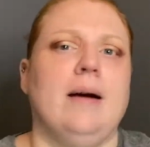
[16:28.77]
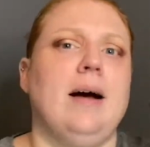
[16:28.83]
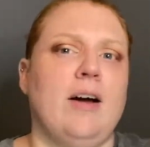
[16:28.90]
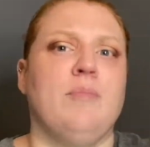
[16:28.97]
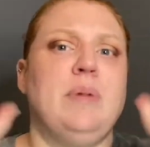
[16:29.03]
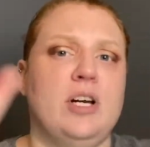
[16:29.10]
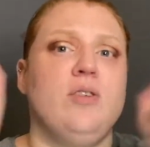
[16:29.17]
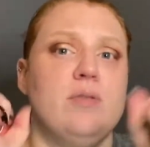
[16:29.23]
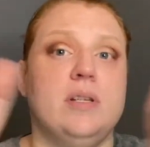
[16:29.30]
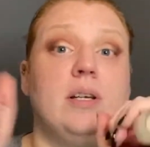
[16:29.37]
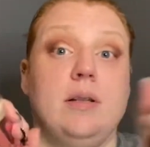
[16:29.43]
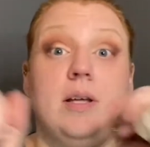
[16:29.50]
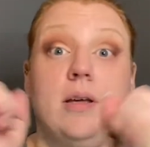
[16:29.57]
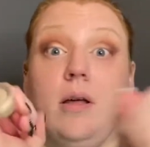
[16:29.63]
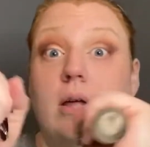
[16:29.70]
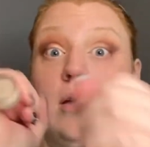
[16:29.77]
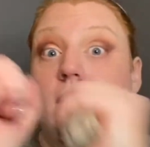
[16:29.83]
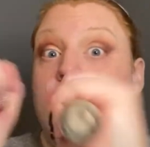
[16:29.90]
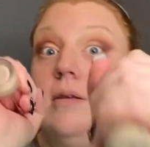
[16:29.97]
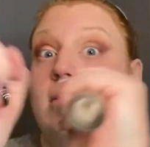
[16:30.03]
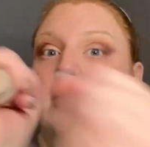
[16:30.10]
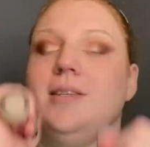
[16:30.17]
I've been using
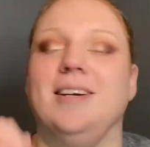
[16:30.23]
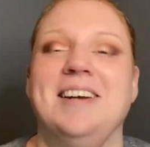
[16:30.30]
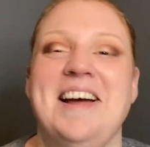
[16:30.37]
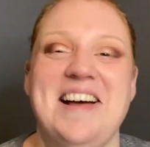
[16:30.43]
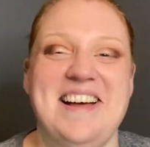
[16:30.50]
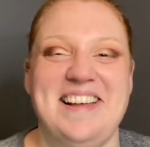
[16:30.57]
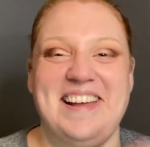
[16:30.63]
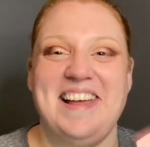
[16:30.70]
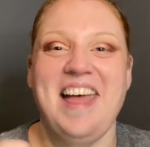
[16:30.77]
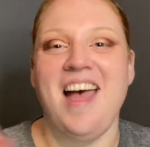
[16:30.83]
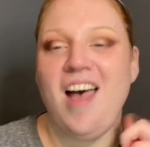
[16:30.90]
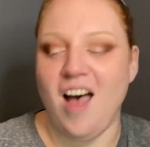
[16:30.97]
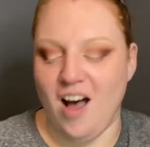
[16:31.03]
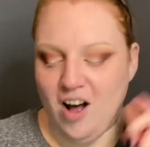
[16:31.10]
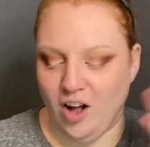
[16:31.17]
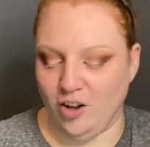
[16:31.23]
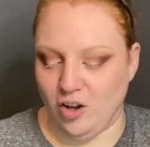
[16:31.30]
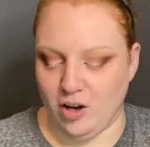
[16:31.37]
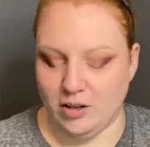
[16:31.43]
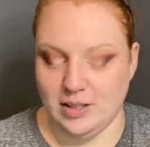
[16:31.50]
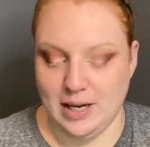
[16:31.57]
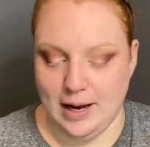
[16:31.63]
these a
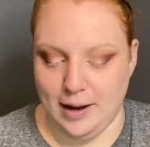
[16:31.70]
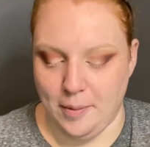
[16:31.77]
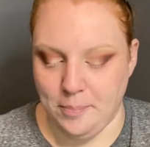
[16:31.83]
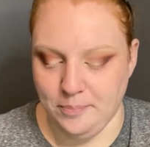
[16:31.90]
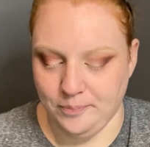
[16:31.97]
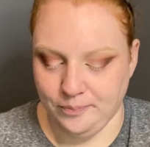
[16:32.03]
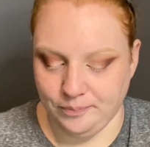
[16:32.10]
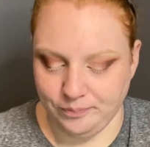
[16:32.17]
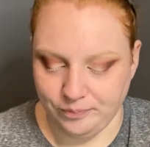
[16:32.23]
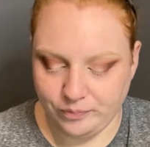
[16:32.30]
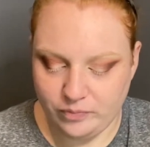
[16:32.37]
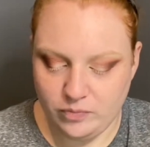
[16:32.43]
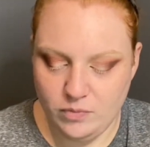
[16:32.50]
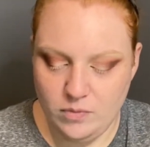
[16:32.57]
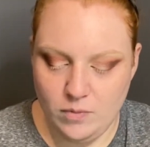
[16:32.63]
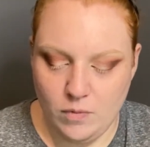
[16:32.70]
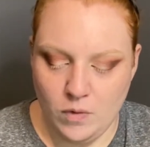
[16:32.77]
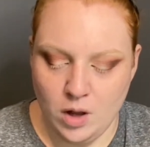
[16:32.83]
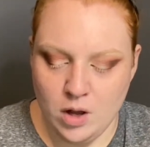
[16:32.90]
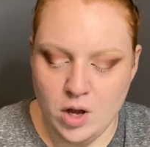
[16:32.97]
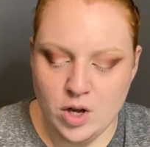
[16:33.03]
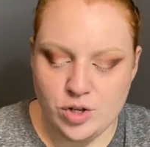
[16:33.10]
long time.
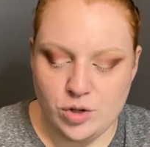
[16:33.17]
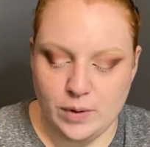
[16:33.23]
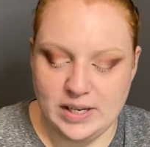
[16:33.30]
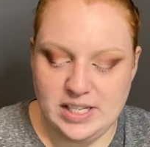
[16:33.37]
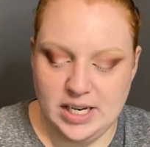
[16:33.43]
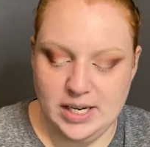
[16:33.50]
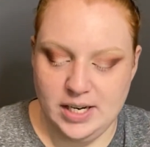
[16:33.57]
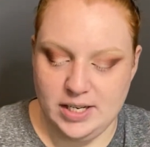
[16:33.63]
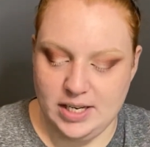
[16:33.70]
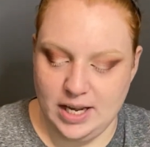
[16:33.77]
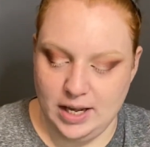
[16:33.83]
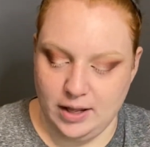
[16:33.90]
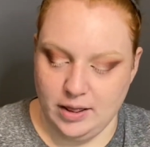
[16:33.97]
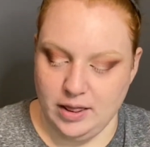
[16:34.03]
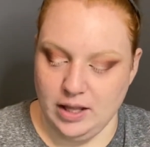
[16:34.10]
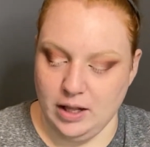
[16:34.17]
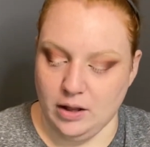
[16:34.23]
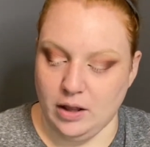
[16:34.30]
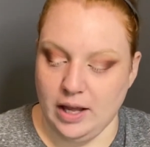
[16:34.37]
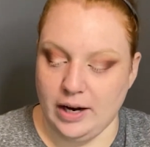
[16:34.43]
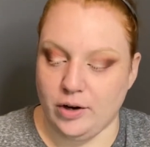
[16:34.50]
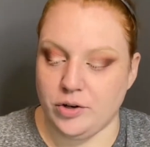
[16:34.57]
So I tend to take the
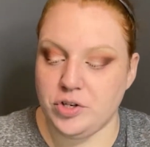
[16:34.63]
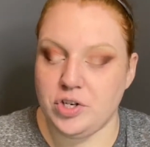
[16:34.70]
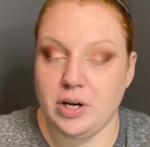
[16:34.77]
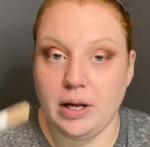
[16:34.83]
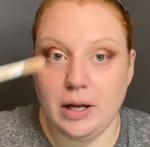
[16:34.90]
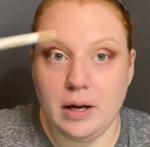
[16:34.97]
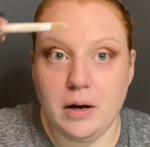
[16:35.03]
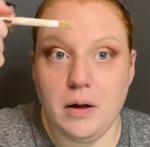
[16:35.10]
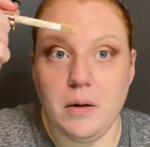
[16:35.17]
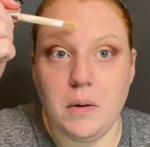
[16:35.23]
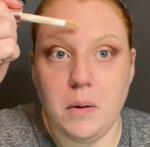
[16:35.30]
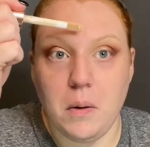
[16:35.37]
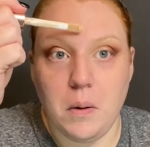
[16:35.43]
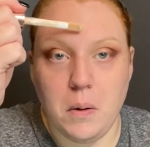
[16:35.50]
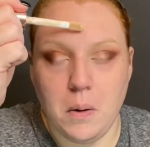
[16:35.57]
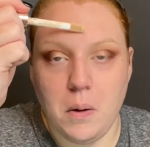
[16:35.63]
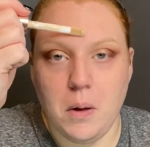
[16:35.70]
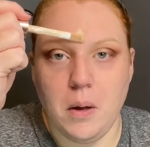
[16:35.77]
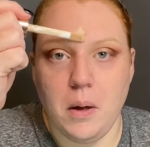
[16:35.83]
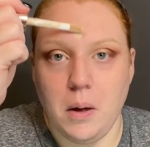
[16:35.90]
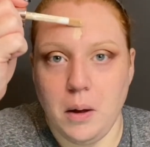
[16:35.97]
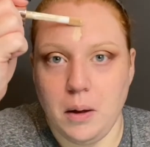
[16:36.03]
lighter shade
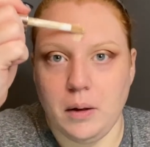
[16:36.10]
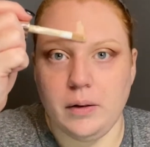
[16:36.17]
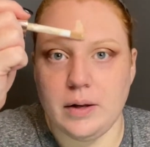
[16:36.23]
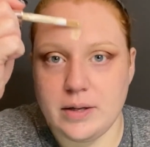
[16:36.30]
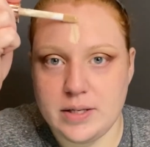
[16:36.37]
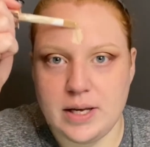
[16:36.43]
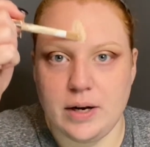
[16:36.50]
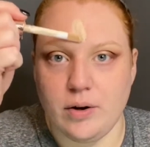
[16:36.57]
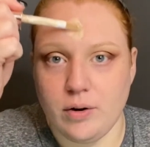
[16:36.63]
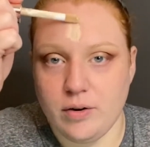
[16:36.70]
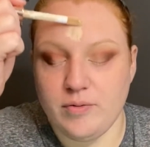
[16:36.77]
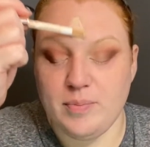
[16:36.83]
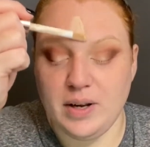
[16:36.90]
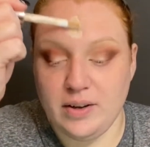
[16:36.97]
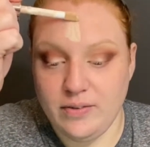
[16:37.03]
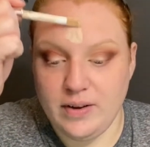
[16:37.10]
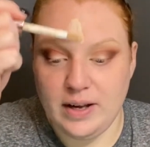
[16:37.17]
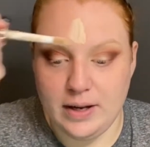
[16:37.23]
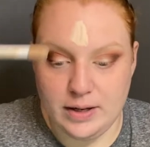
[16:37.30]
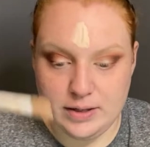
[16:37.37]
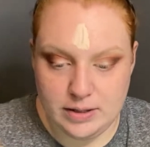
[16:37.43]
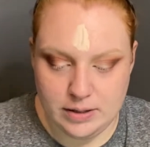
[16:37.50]
in the center of my
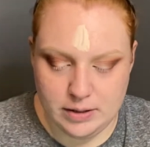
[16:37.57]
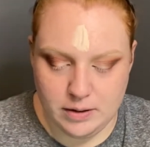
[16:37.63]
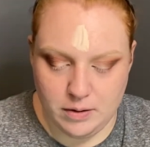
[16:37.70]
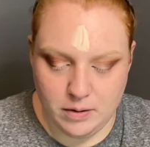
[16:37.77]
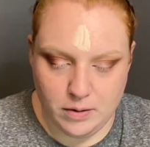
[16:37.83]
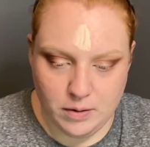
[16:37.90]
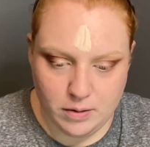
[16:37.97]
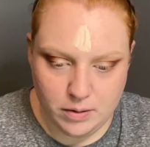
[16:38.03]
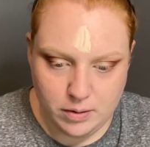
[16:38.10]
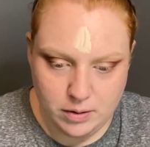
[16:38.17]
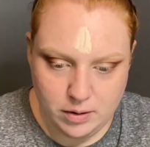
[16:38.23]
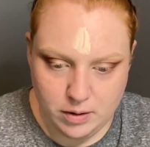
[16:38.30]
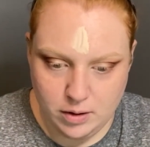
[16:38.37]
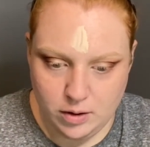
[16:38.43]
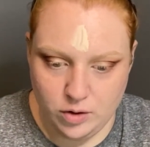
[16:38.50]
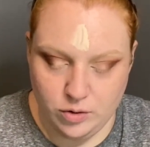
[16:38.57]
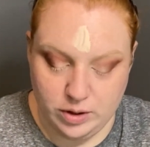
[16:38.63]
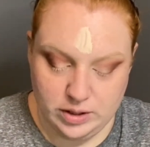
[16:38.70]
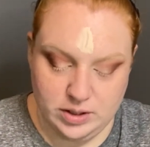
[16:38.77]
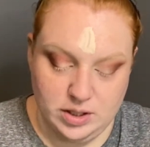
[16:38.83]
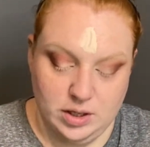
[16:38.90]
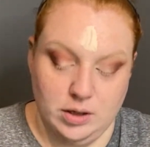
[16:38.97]
face. You
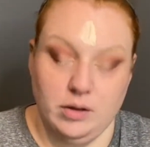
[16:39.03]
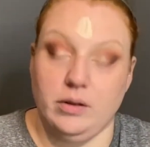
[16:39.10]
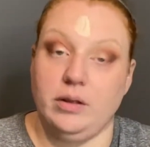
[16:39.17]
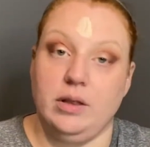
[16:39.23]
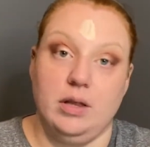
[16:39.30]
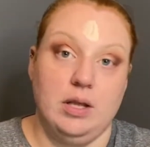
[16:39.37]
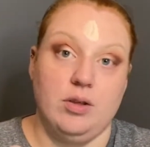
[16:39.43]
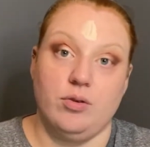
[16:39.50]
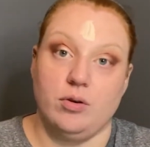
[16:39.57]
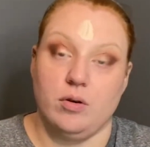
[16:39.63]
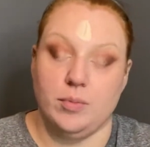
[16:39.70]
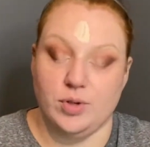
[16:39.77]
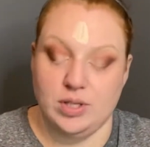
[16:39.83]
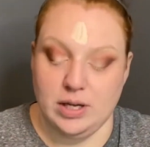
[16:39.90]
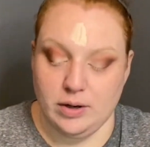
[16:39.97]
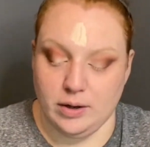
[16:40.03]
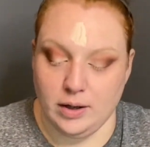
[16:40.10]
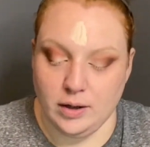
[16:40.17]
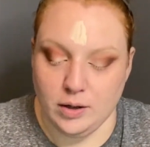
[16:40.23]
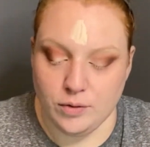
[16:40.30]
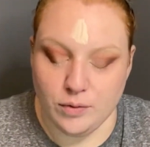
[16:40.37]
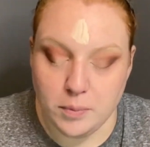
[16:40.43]
can see these are almost out. I
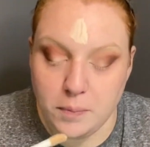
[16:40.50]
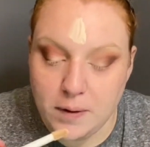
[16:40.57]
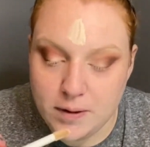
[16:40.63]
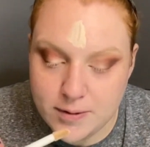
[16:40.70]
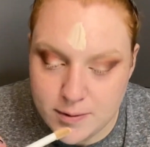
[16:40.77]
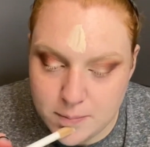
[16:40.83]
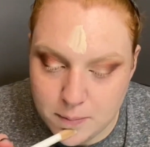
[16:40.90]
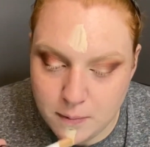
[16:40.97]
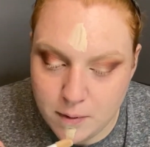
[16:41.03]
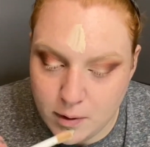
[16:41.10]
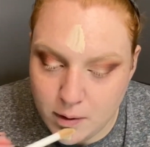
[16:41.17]
need to replace them.